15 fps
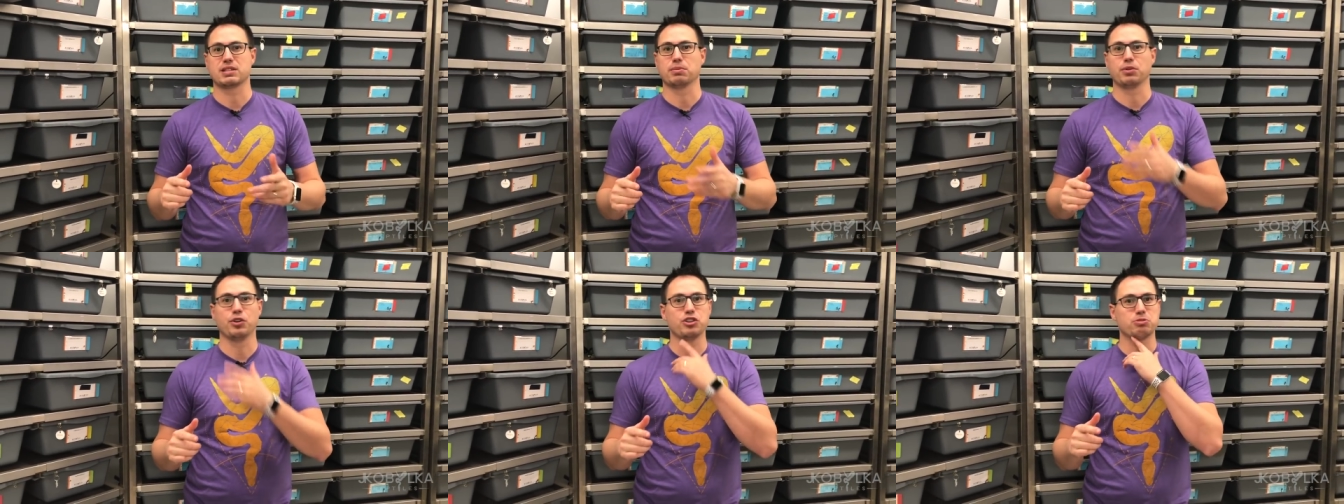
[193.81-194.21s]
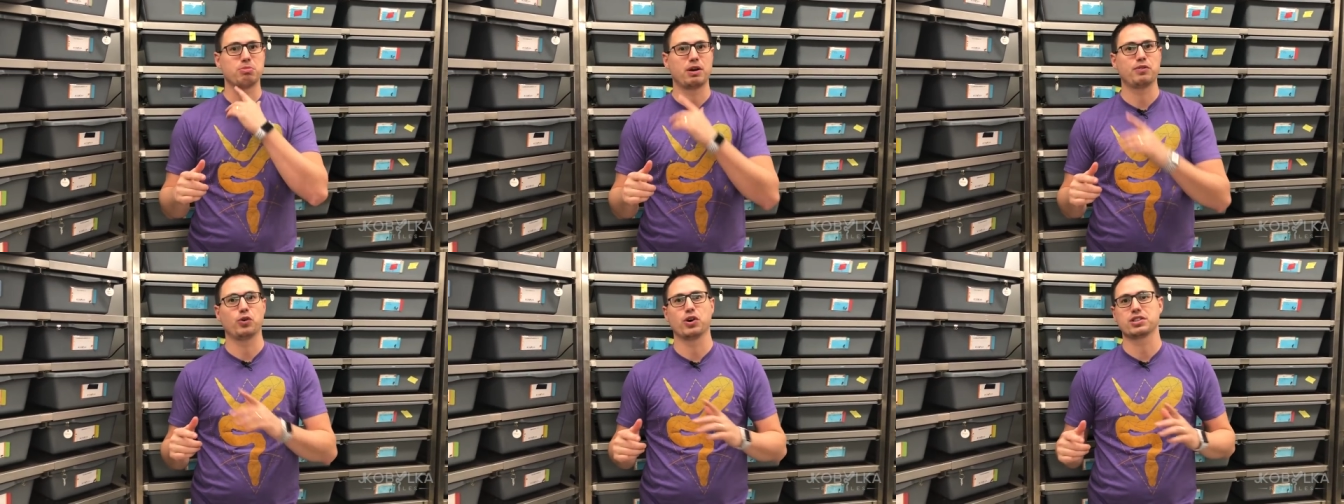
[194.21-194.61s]
I'm losing
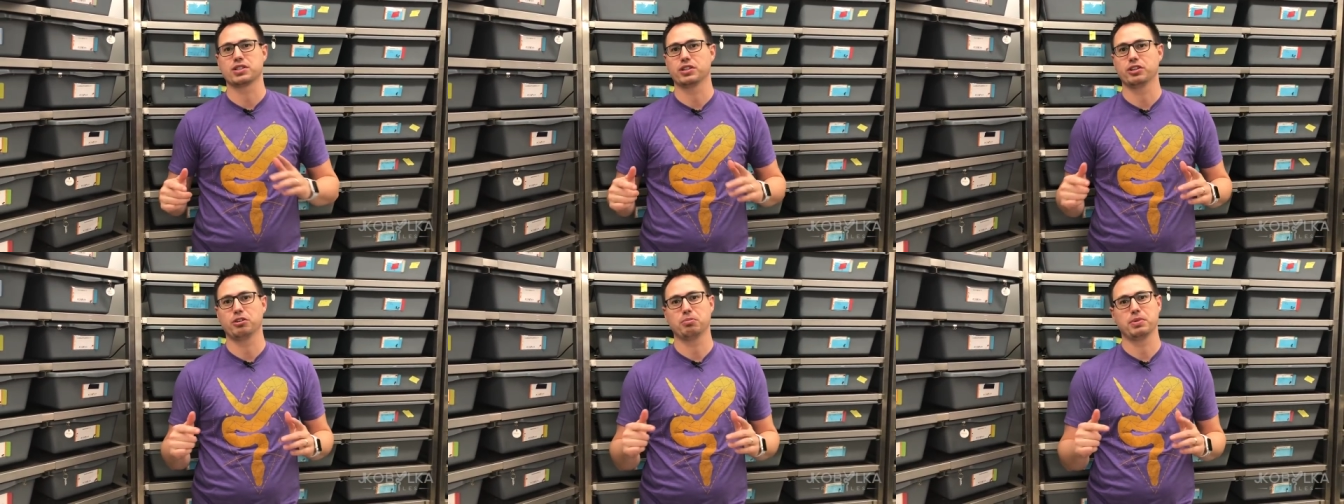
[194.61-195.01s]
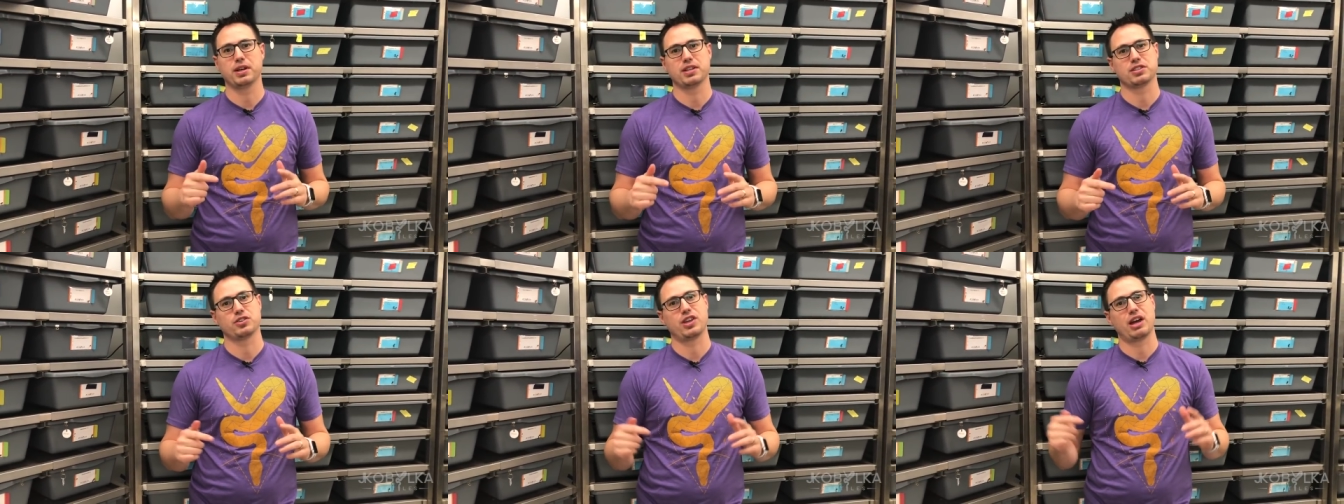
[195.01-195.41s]
my voice a little
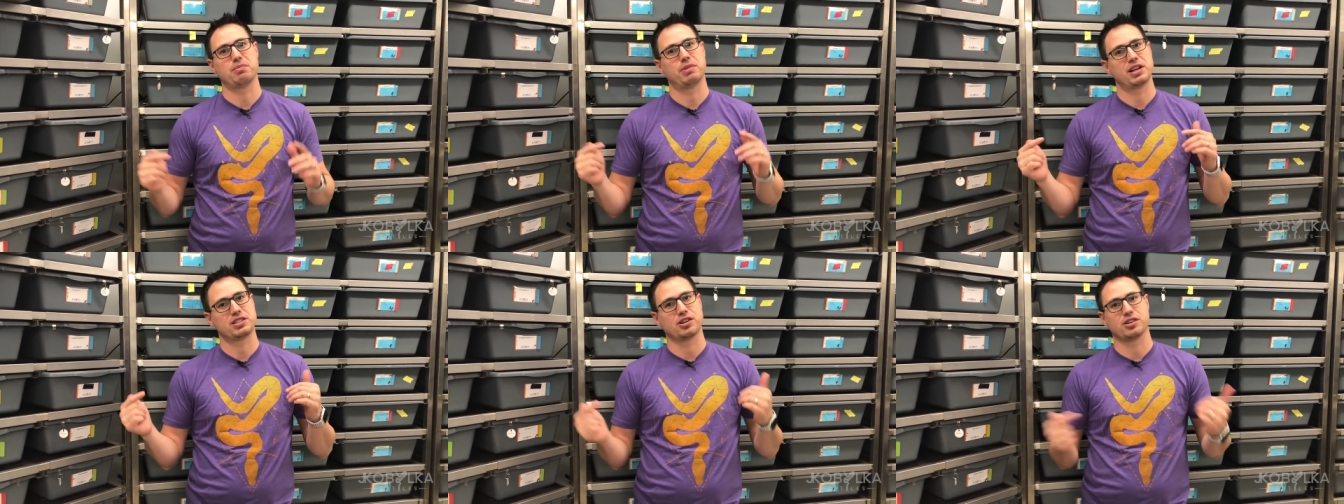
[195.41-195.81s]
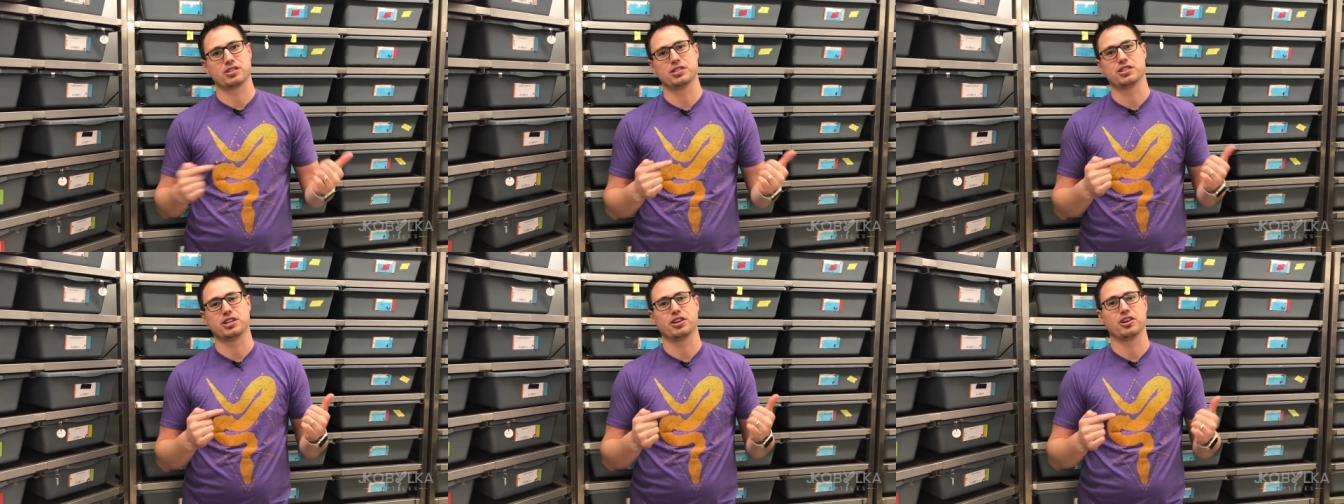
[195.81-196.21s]
bit, so that might start
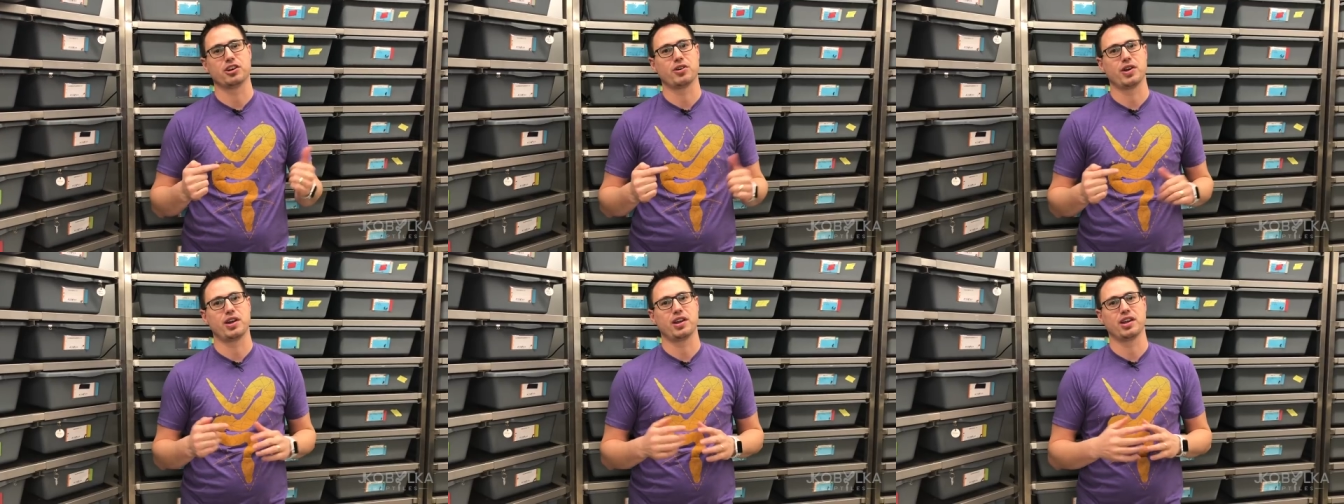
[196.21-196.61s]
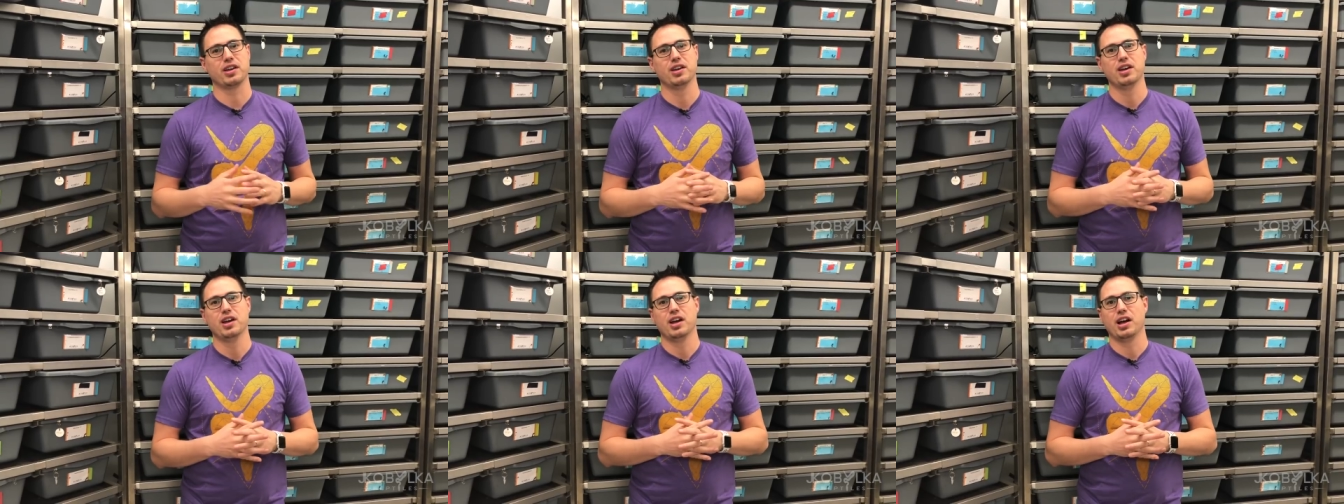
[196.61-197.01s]
deteriorating
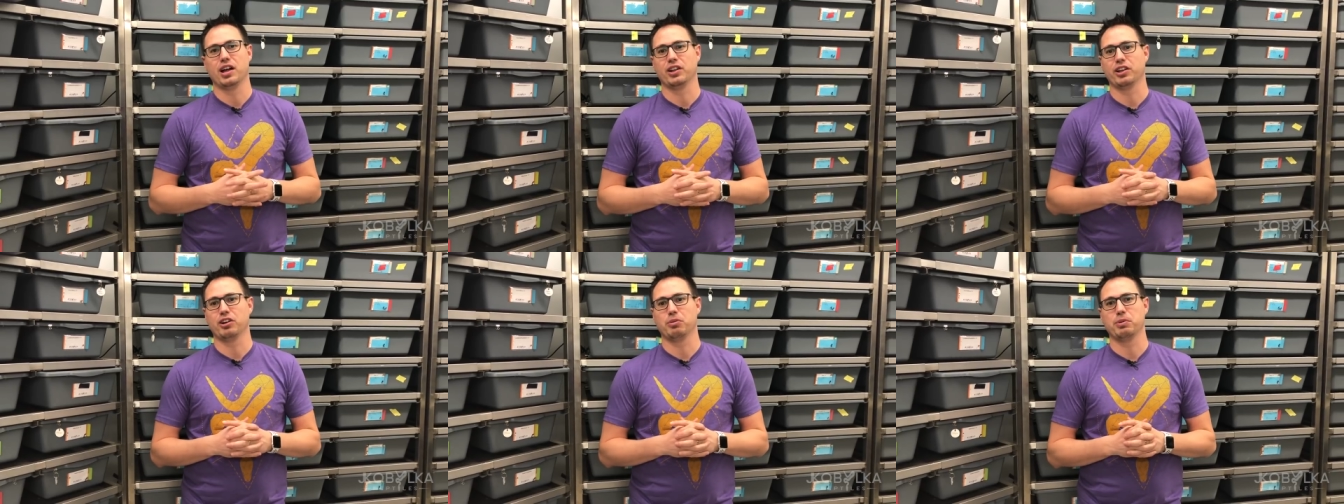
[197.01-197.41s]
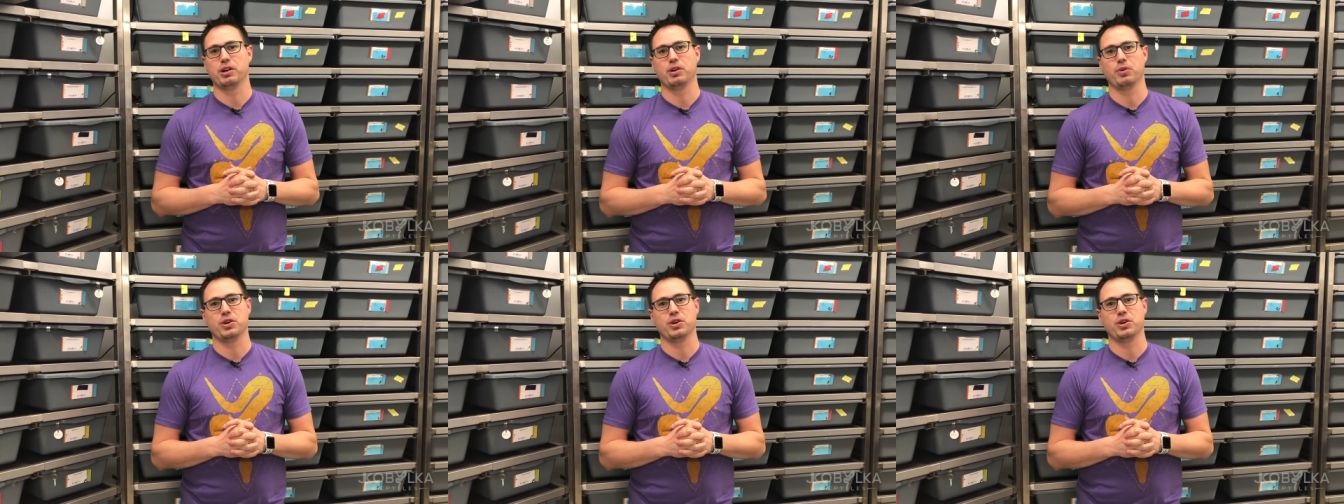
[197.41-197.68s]
a little bit.